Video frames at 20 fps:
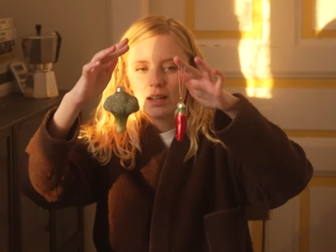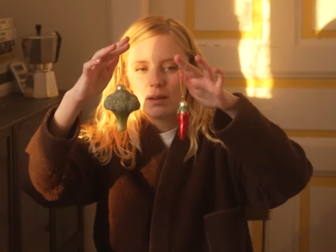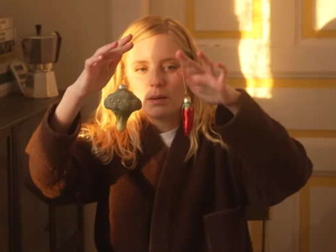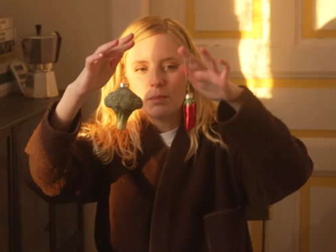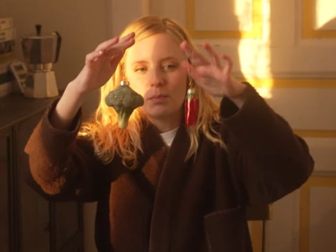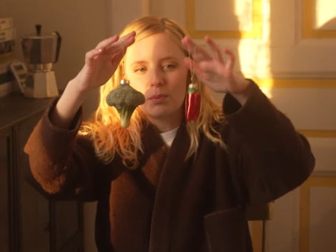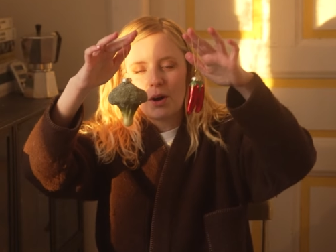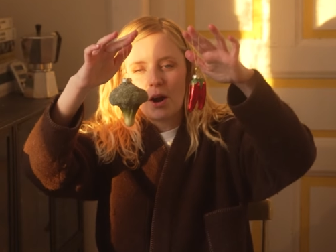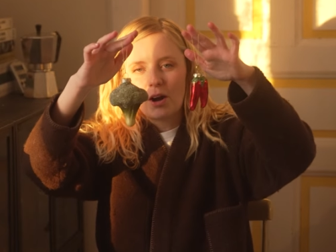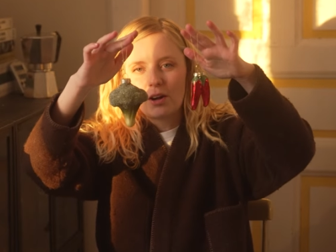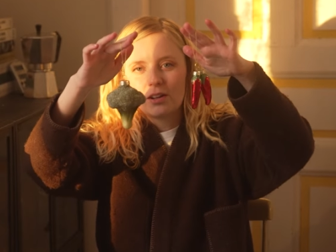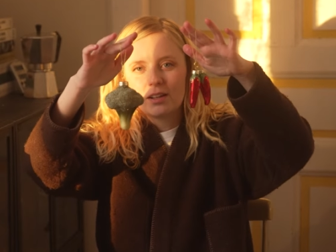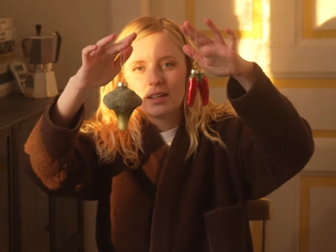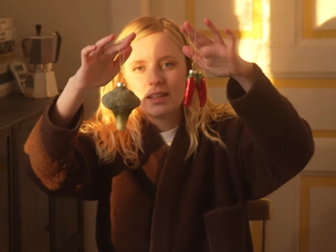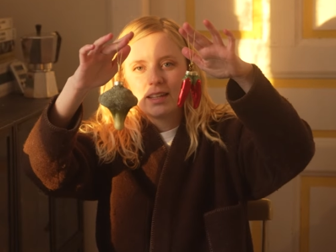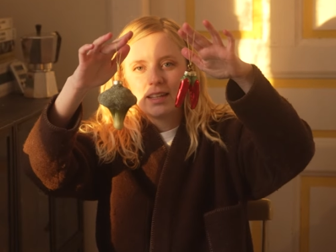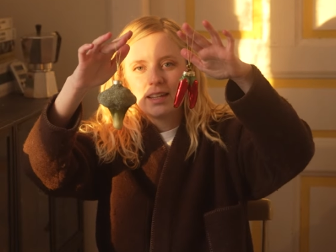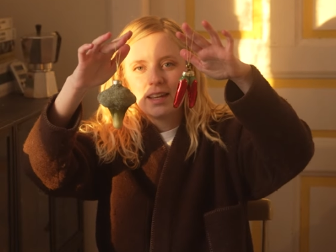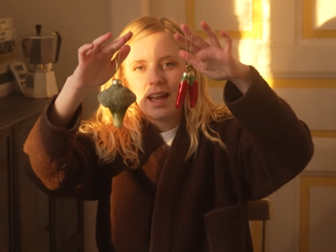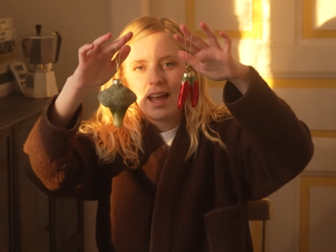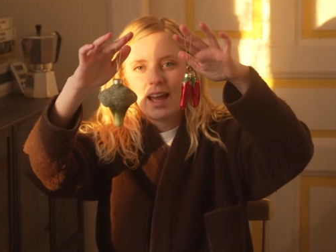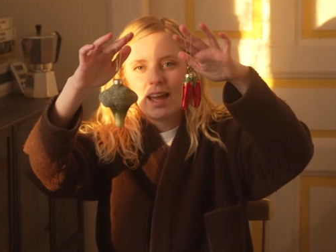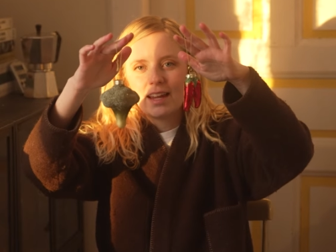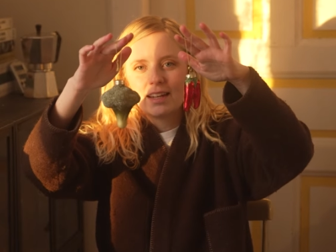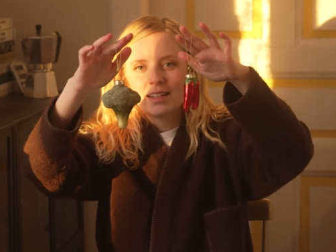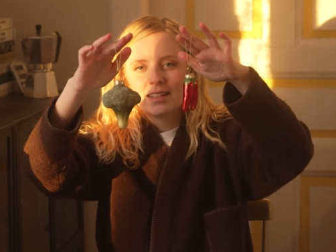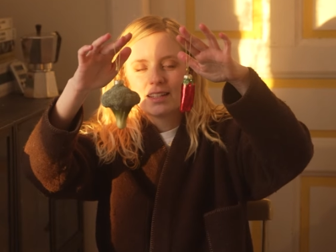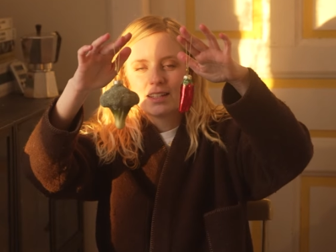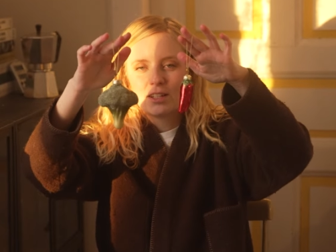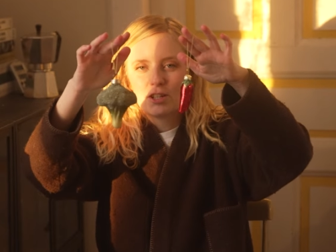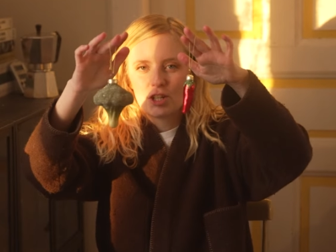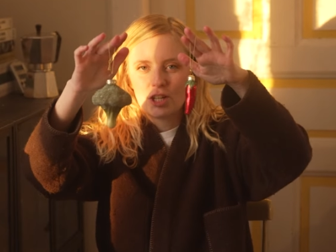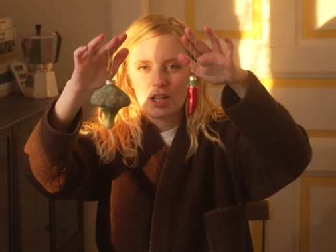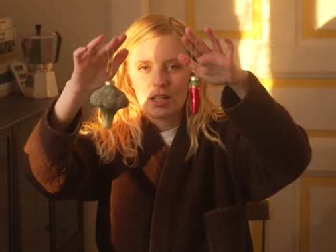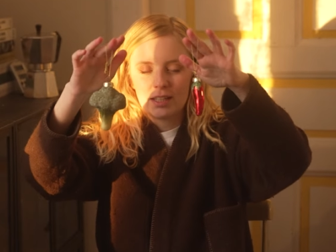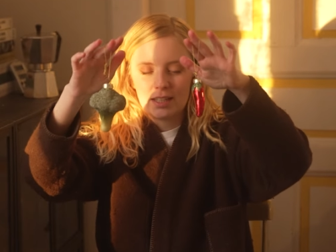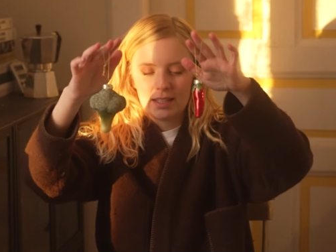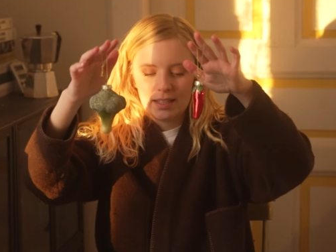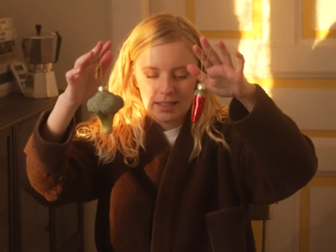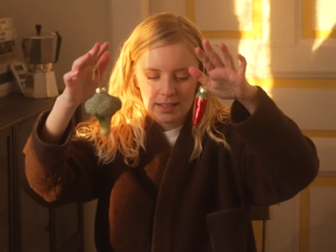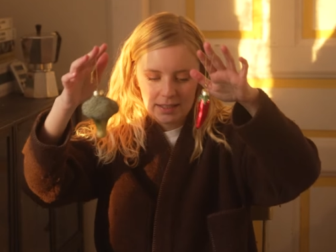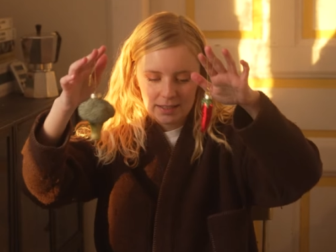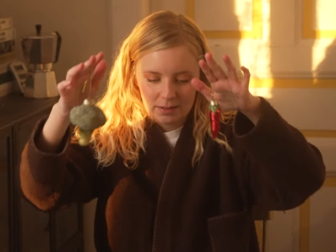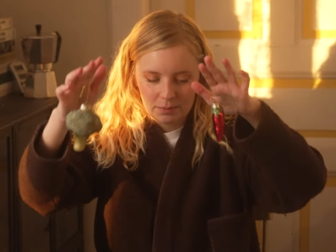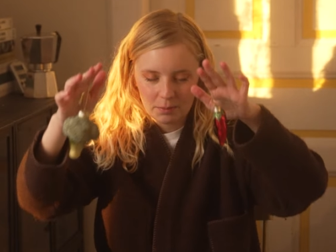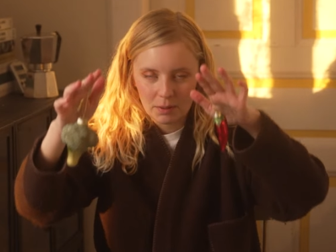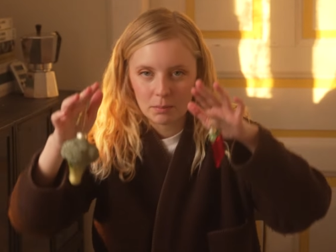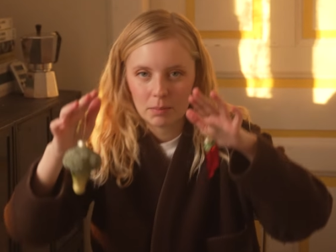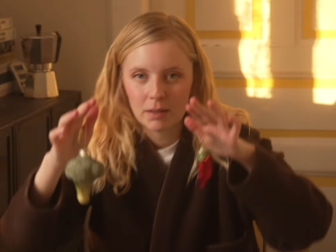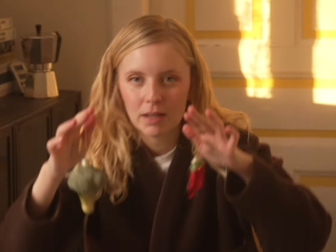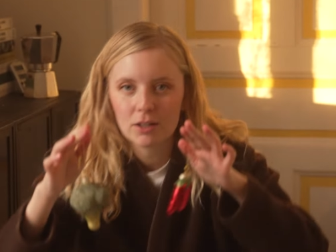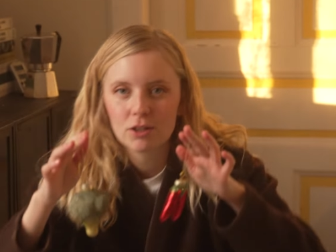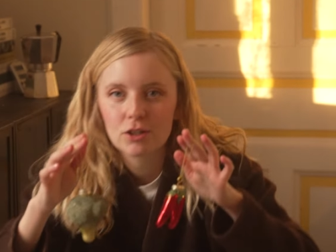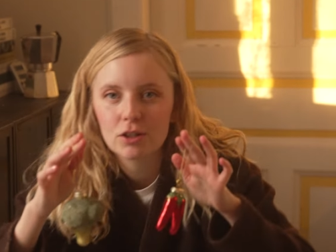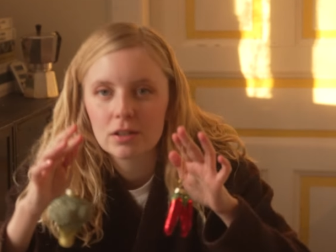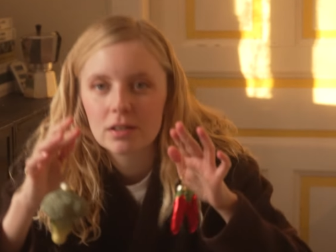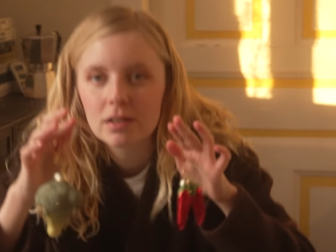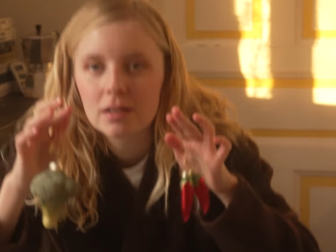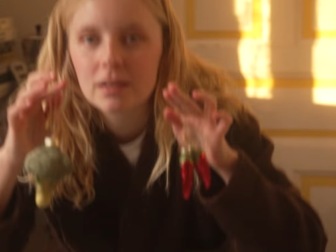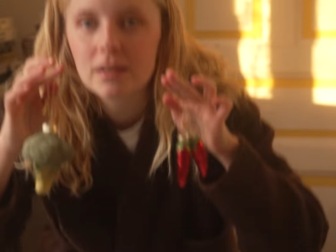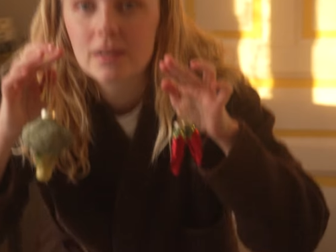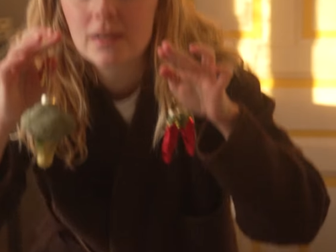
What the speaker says: a broccoli and a chili. Maybe I should